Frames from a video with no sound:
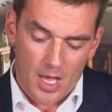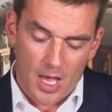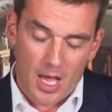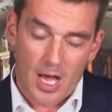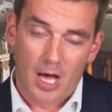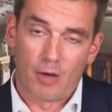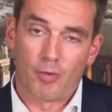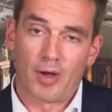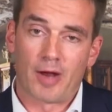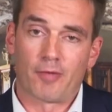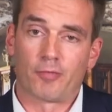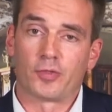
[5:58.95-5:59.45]

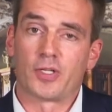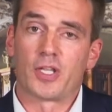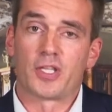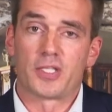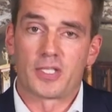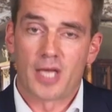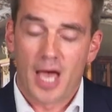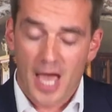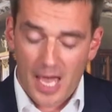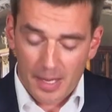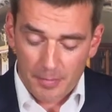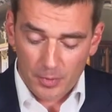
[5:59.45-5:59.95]
However, the
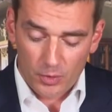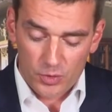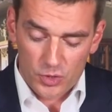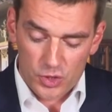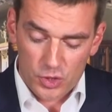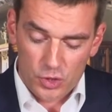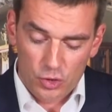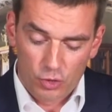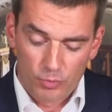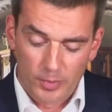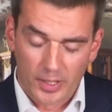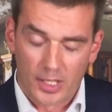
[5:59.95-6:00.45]

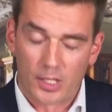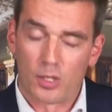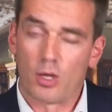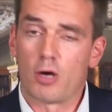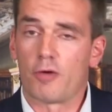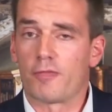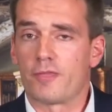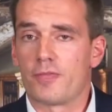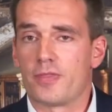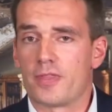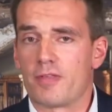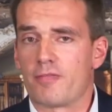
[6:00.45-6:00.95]
time-consuming and
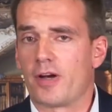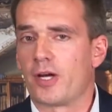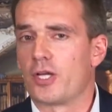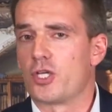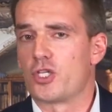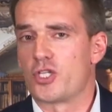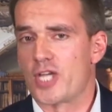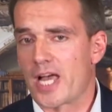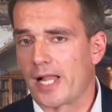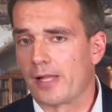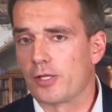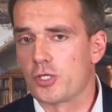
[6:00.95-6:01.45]
often the very
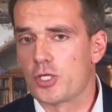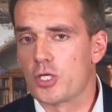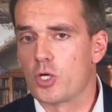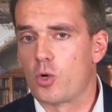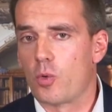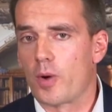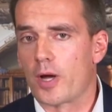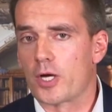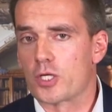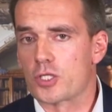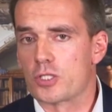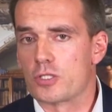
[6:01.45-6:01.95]
challenging
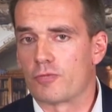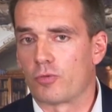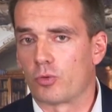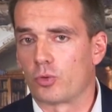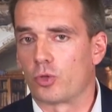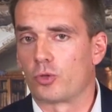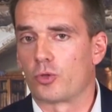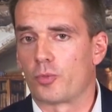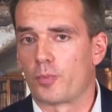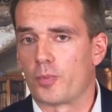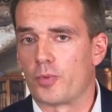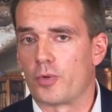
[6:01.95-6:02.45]
questions for
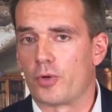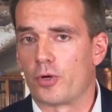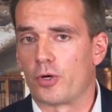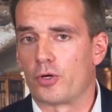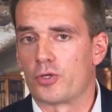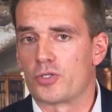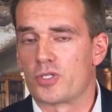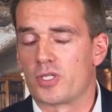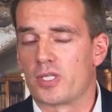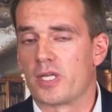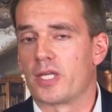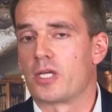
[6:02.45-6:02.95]

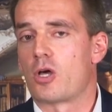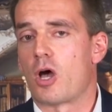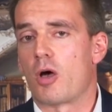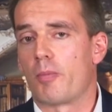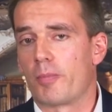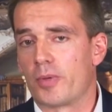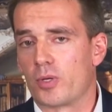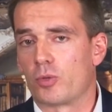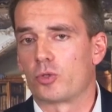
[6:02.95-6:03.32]
entrepreneurs, incumbent